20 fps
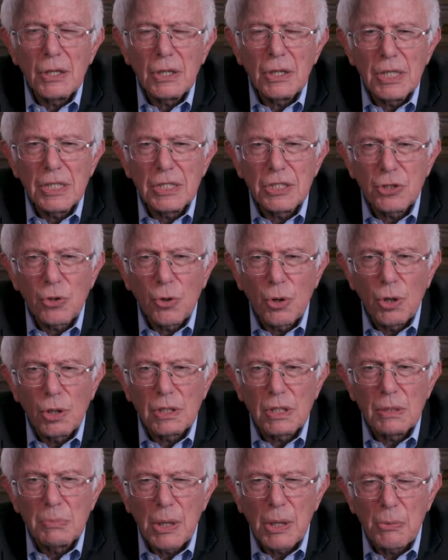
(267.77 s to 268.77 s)
This
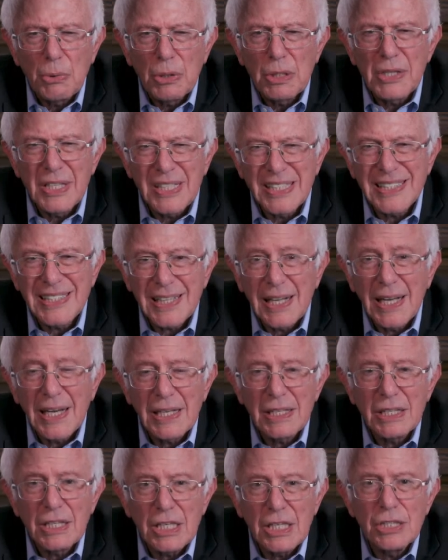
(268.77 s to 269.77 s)
song to me, what this
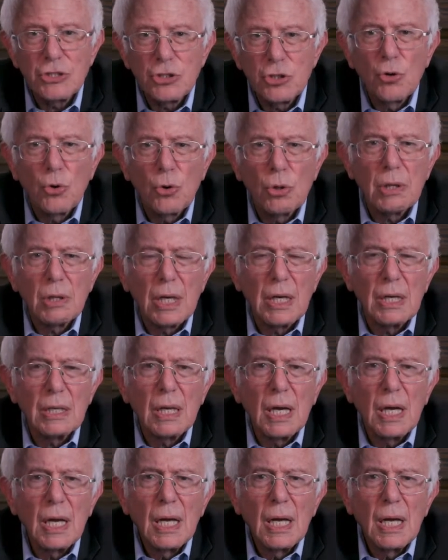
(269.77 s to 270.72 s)
land is your land,